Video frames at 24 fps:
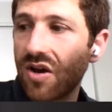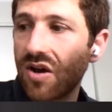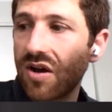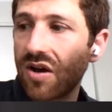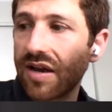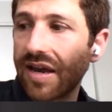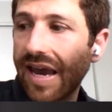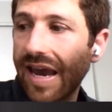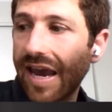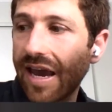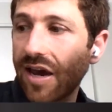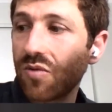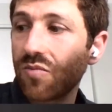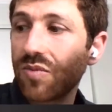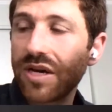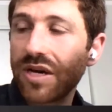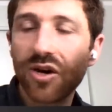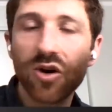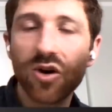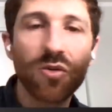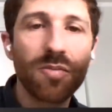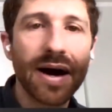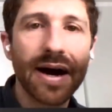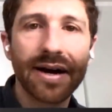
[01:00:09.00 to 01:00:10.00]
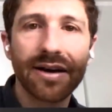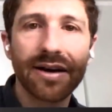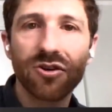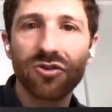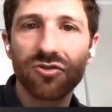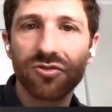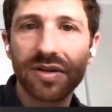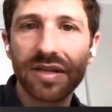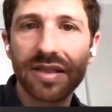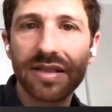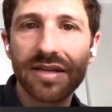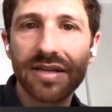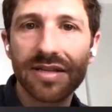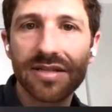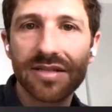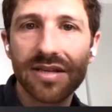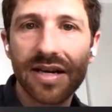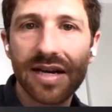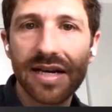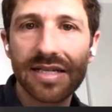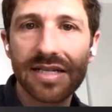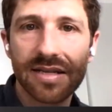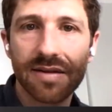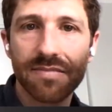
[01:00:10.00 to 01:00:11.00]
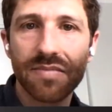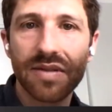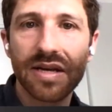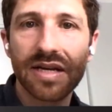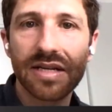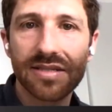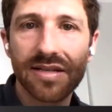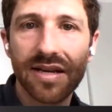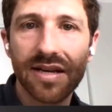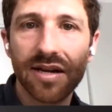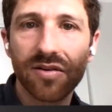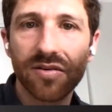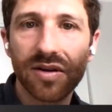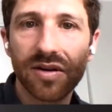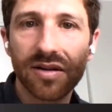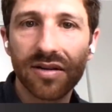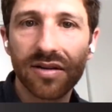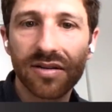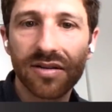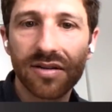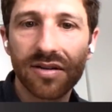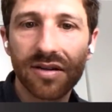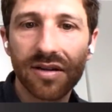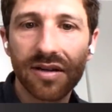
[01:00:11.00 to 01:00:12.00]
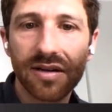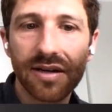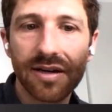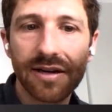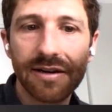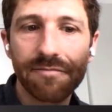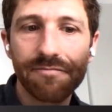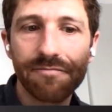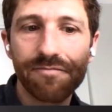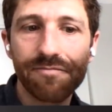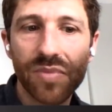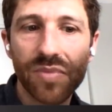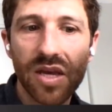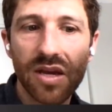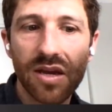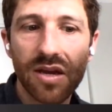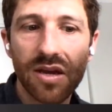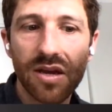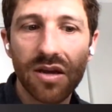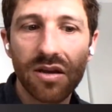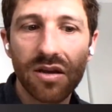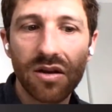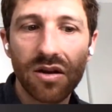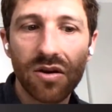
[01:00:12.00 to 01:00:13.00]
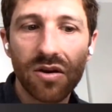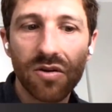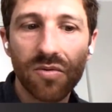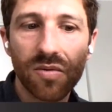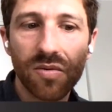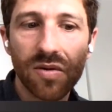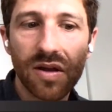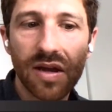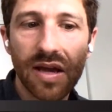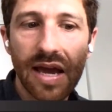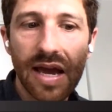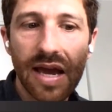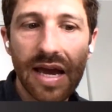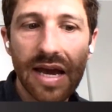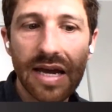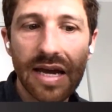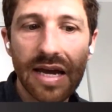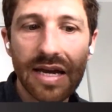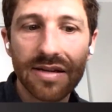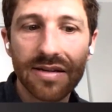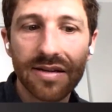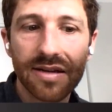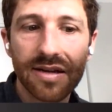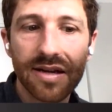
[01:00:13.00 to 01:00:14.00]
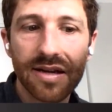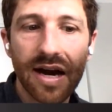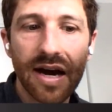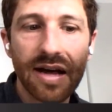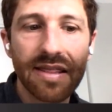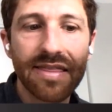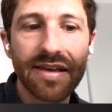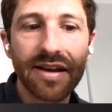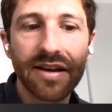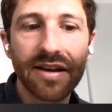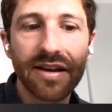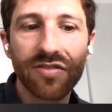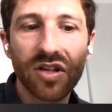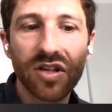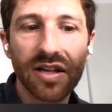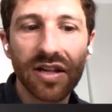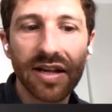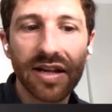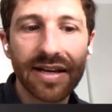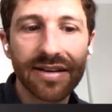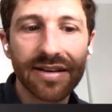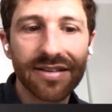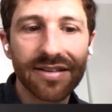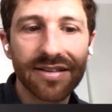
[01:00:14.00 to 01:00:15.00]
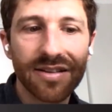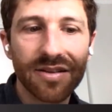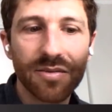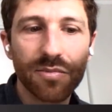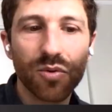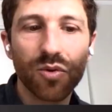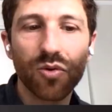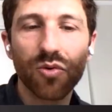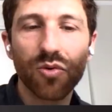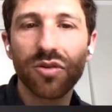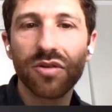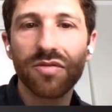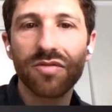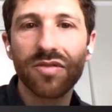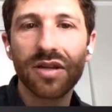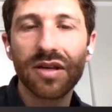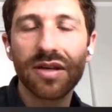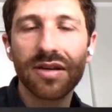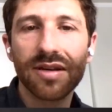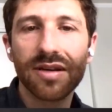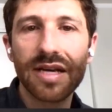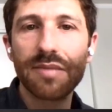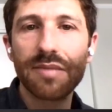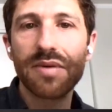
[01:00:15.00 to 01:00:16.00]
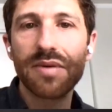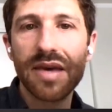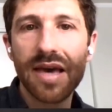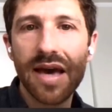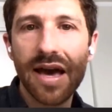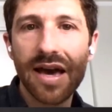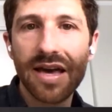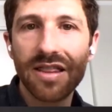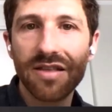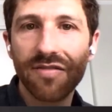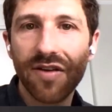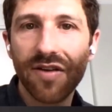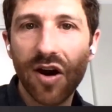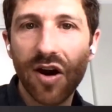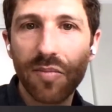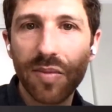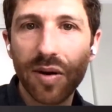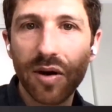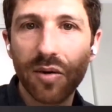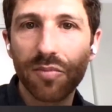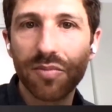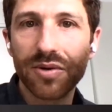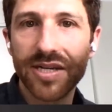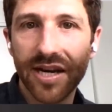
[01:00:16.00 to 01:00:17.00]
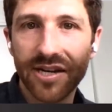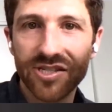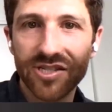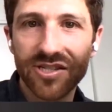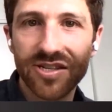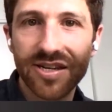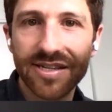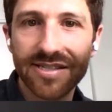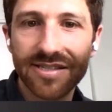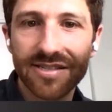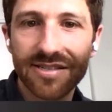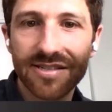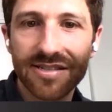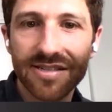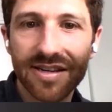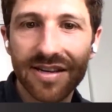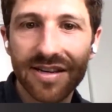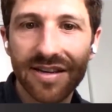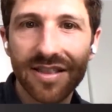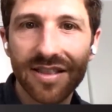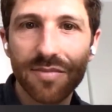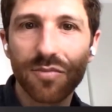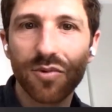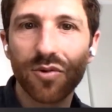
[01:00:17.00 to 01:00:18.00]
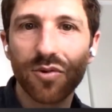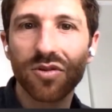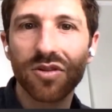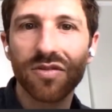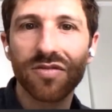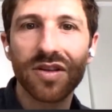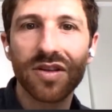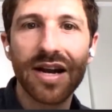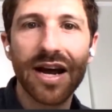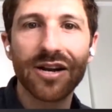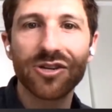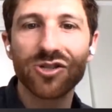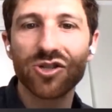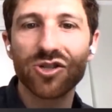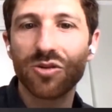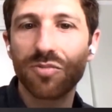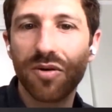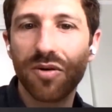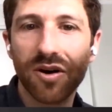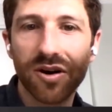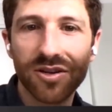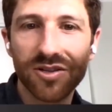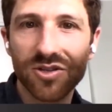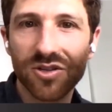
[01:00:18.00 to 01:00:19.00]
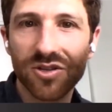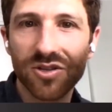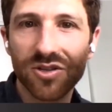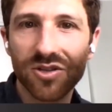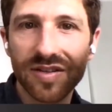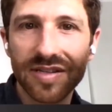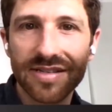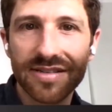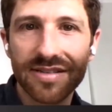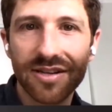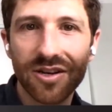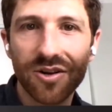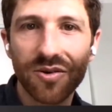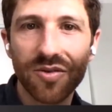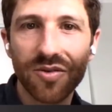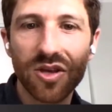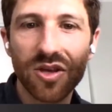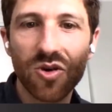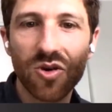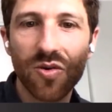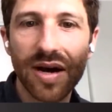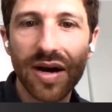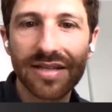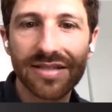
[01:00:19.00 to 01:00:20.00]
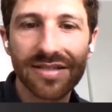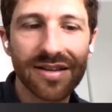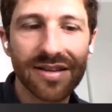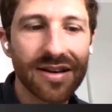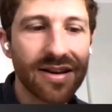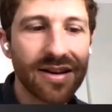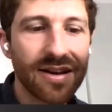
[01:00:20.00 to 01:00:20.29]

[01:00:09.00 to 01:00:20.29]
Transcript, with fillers: can we go back and treat this as something sacred? Um, you know, and I think of it like the birth of the EPA and the Environmental Protection Agency, the birth of the National Park Service, you know, in the U.S.